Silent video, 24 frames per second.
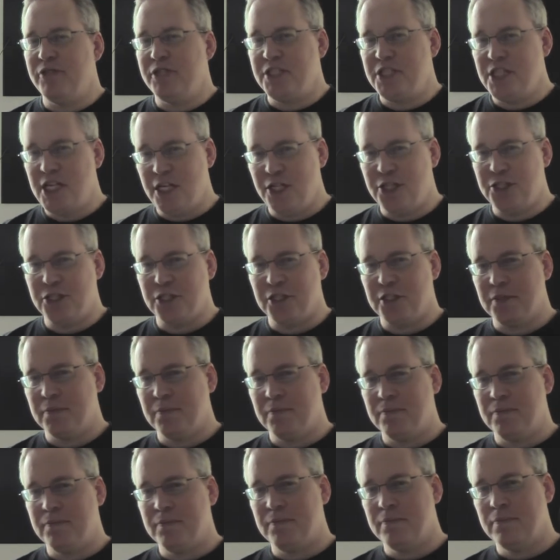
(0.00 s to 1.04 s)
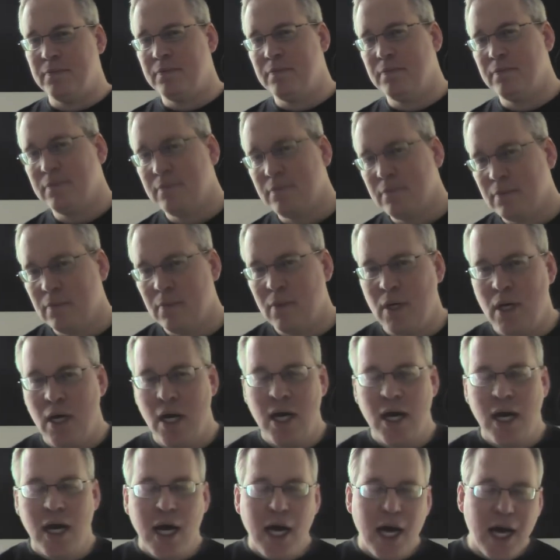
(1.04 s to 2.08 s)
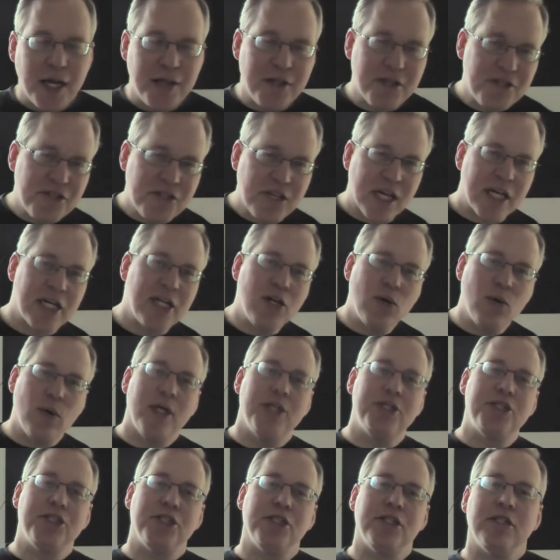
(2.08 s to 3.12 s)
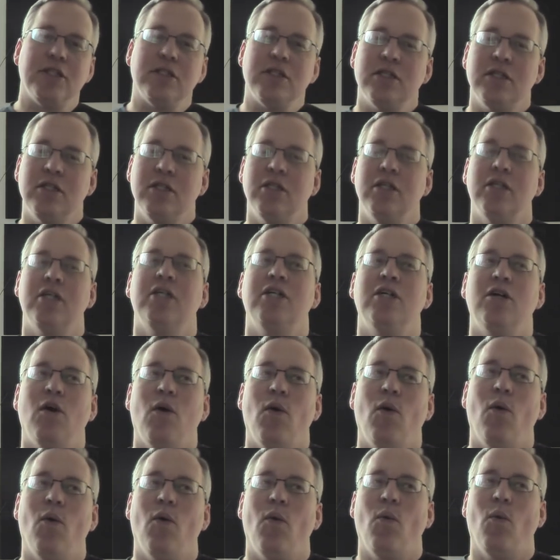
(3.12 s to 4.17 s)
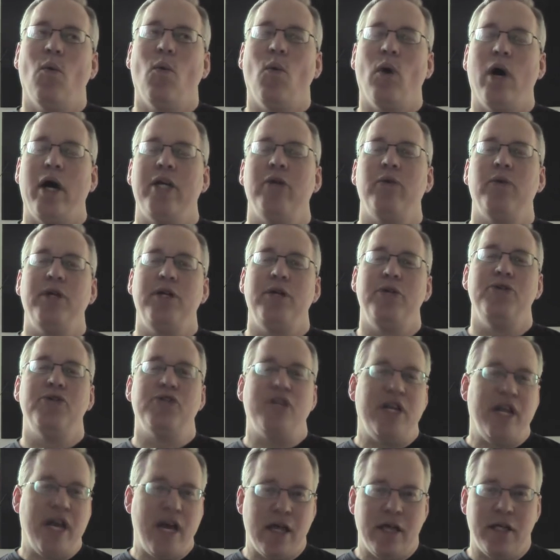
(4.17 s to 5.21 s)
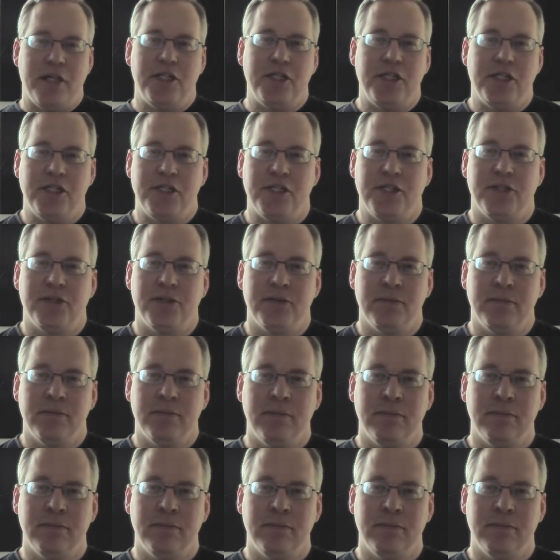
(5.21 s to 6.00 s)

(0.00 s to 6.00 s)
of a teacher? And the second question, why do we use analogies?